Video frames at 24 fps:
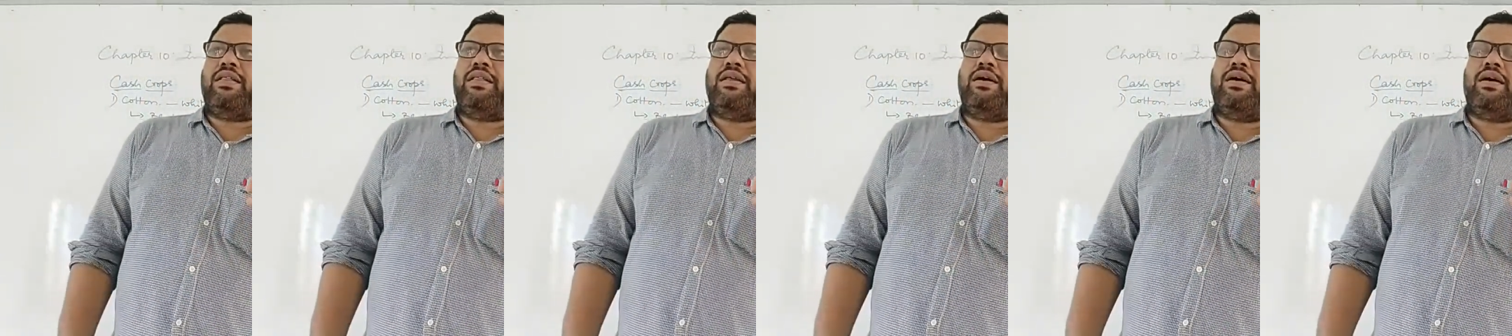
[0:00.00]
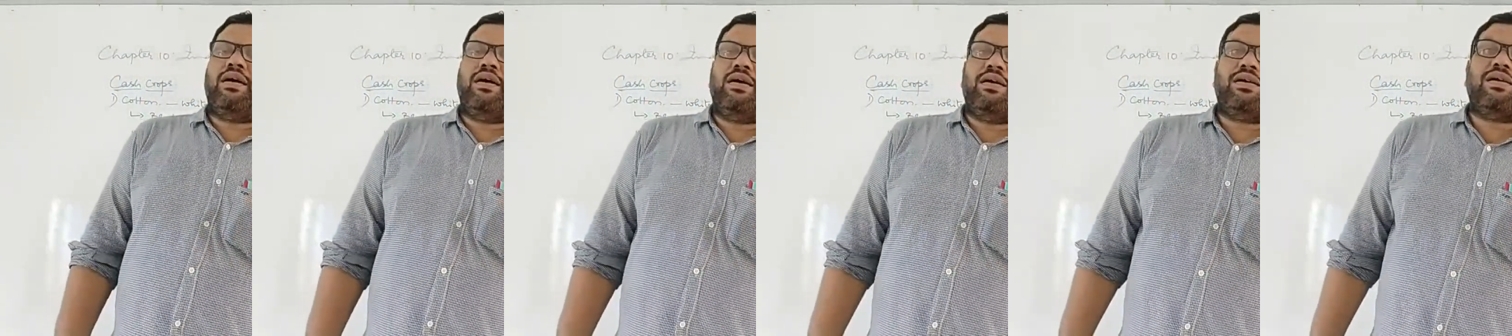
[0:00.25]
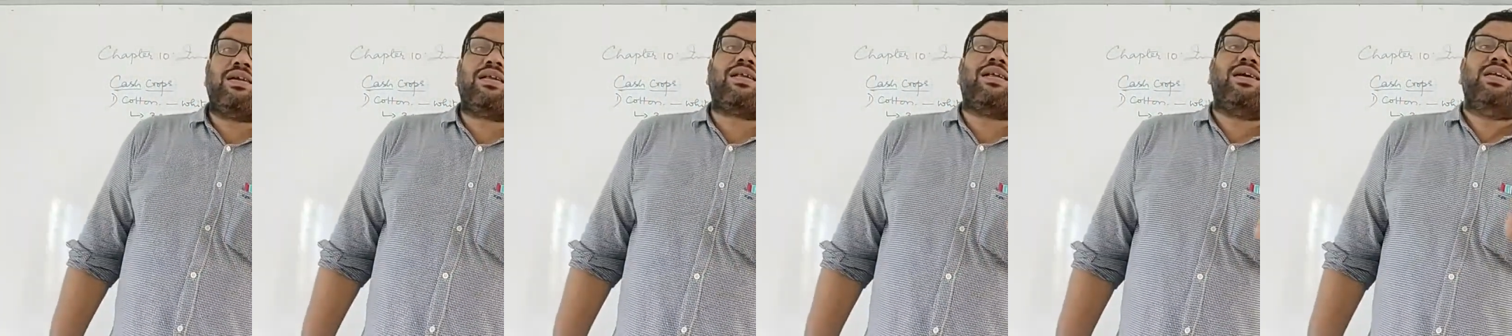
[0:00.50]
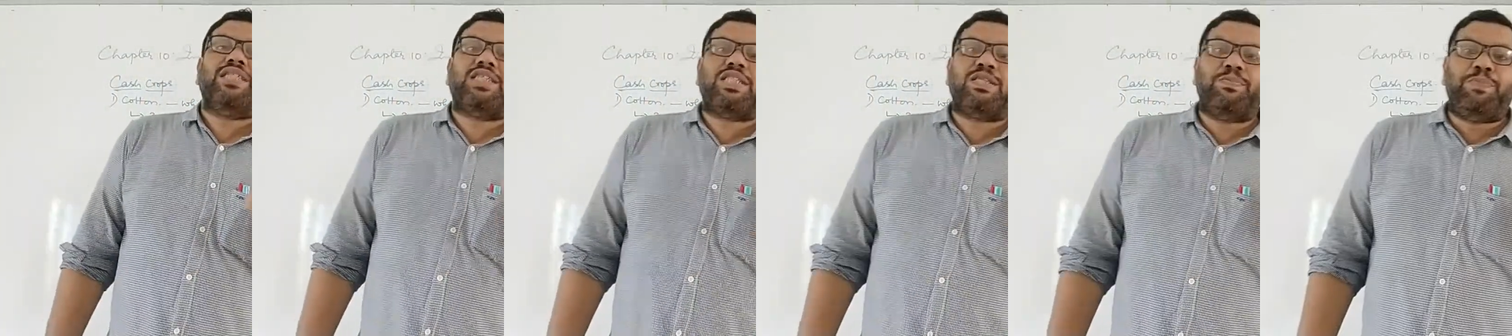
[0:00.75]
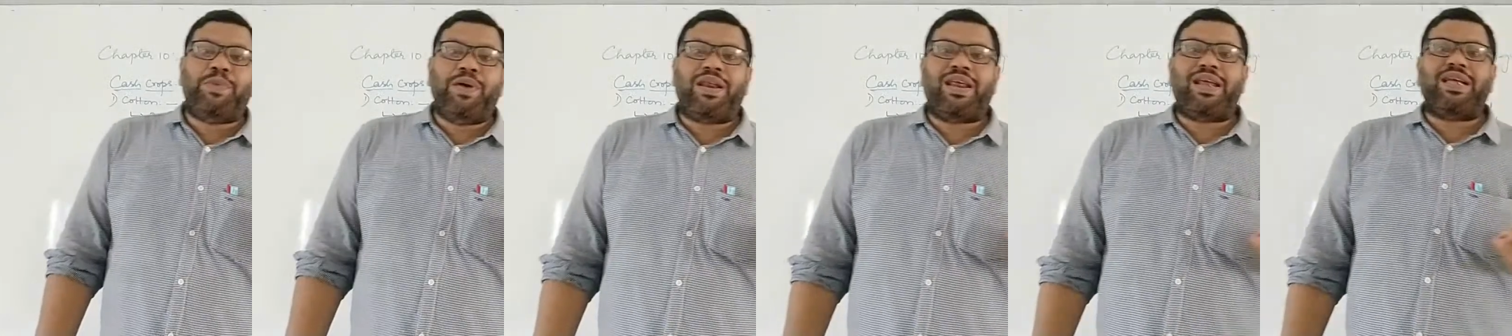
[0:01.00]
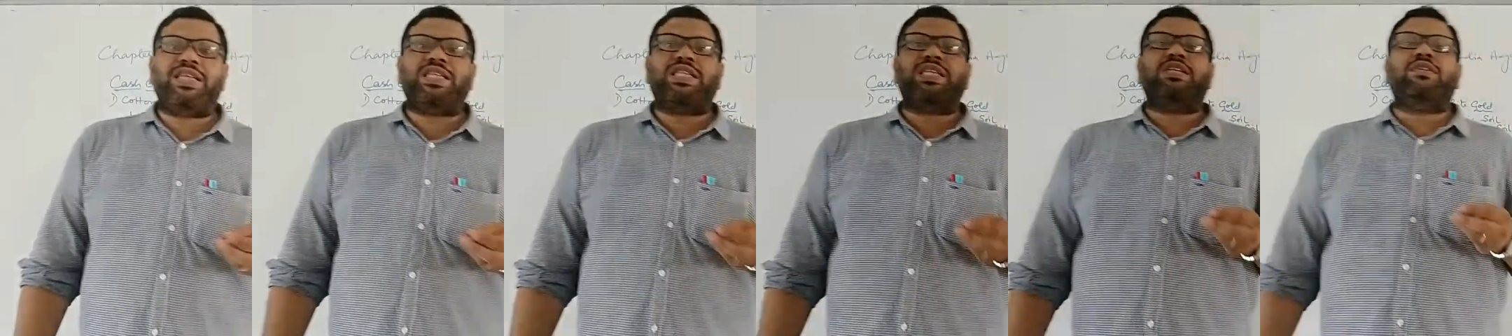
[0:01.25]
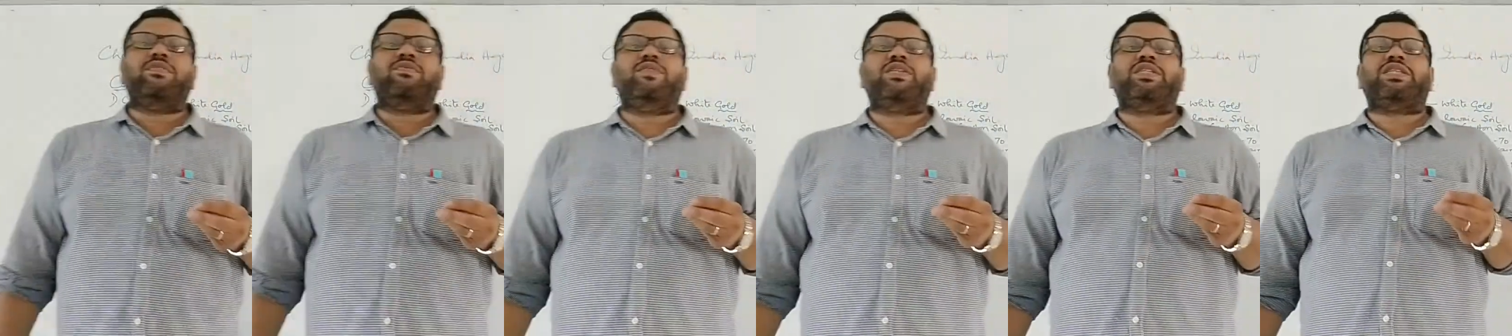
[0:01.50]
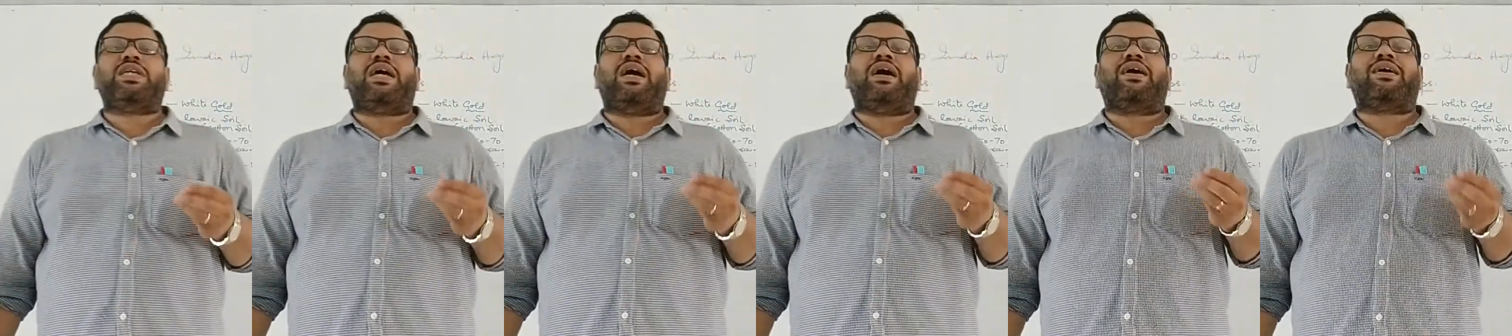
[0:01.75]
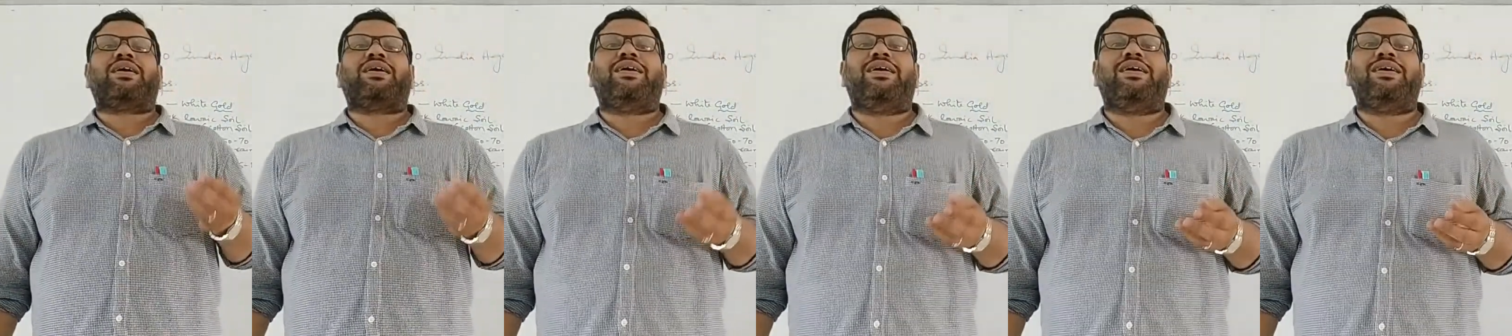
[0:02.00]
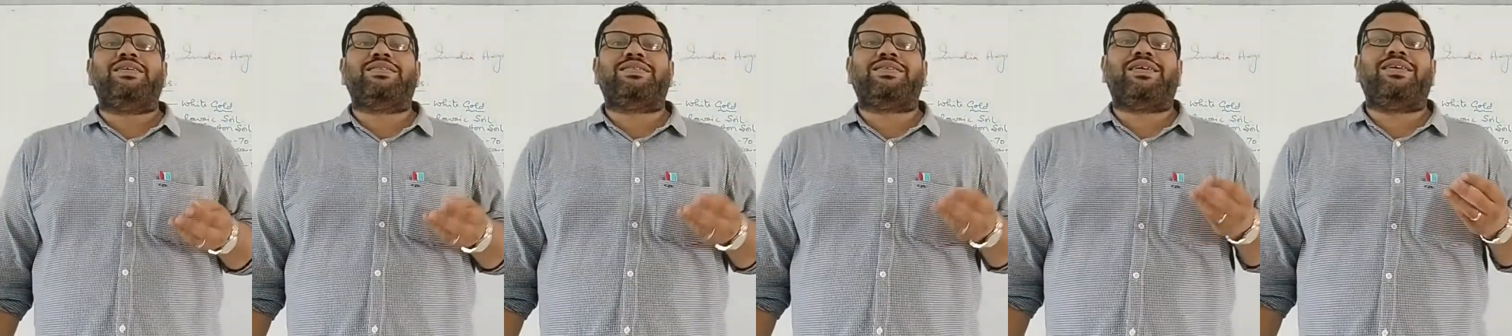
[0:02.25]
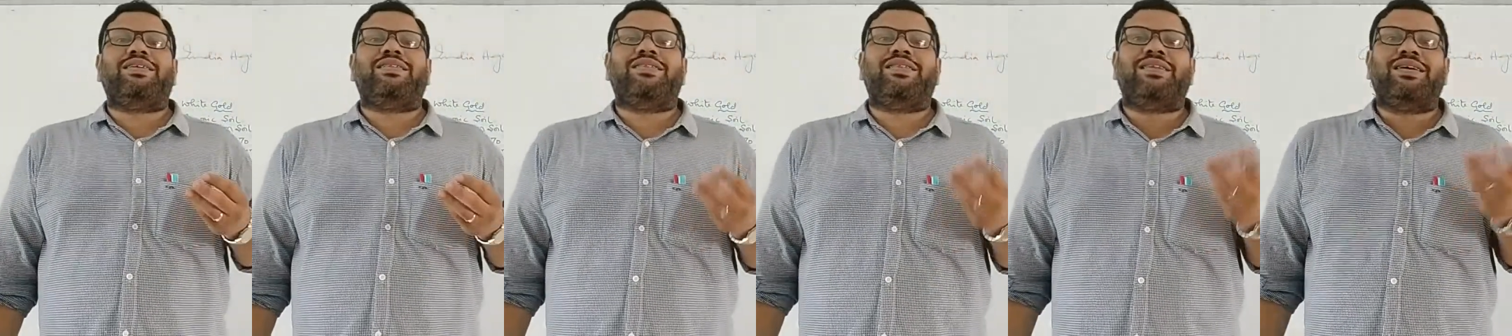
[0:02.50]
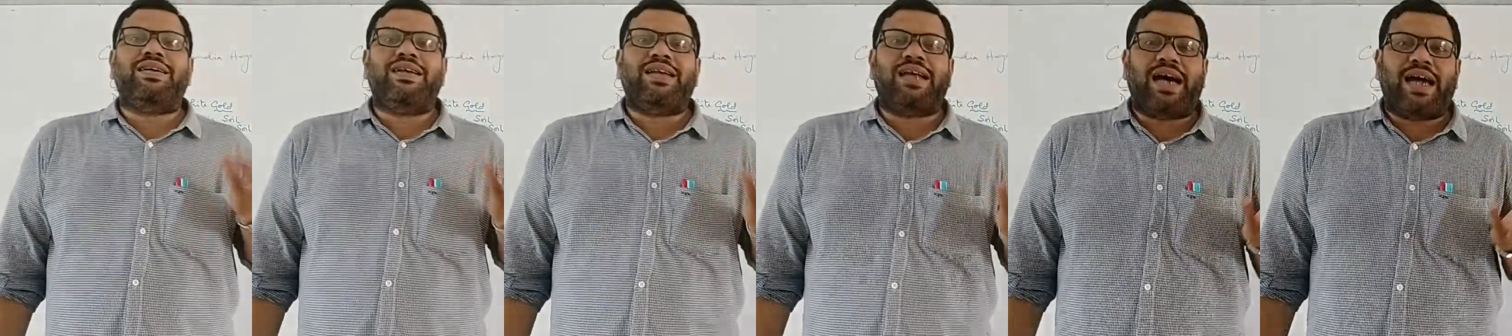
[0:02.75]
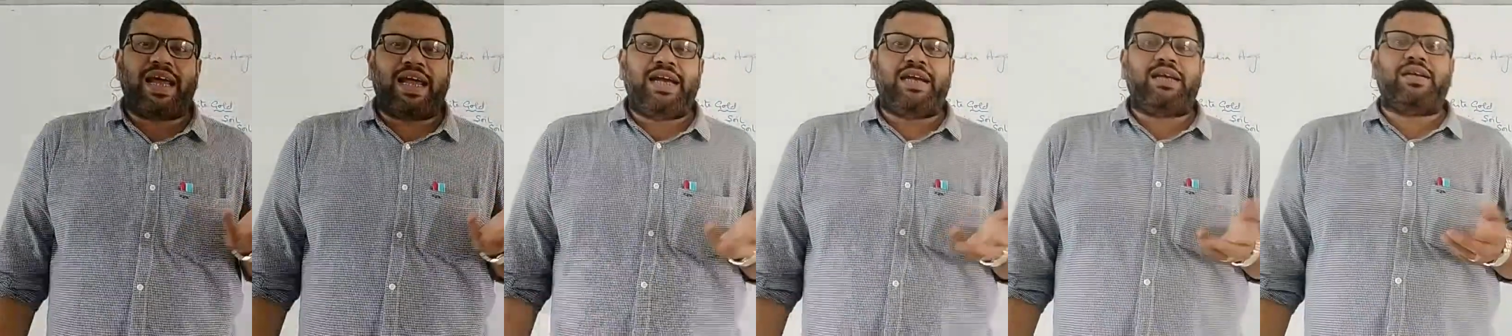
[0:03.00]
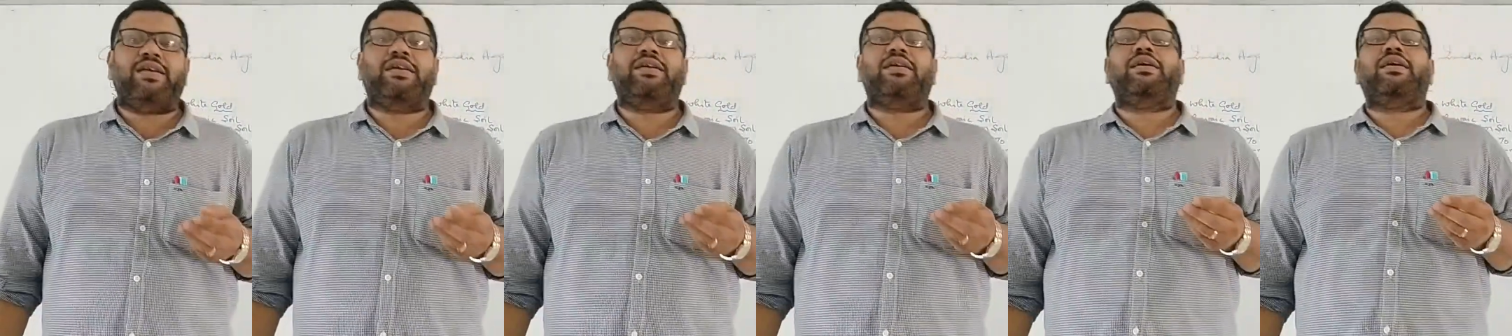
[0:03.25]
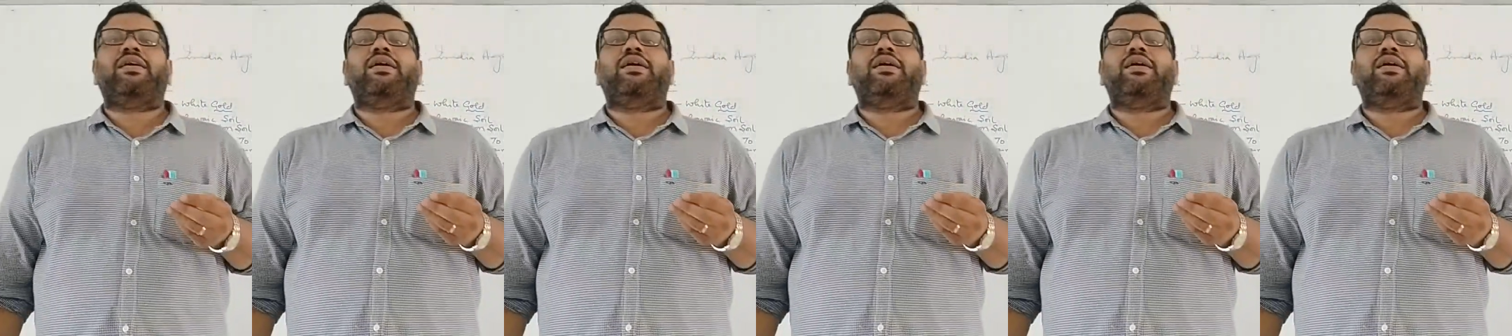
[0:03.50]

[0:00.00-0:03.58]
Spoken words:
the transpiration which occurs in the night,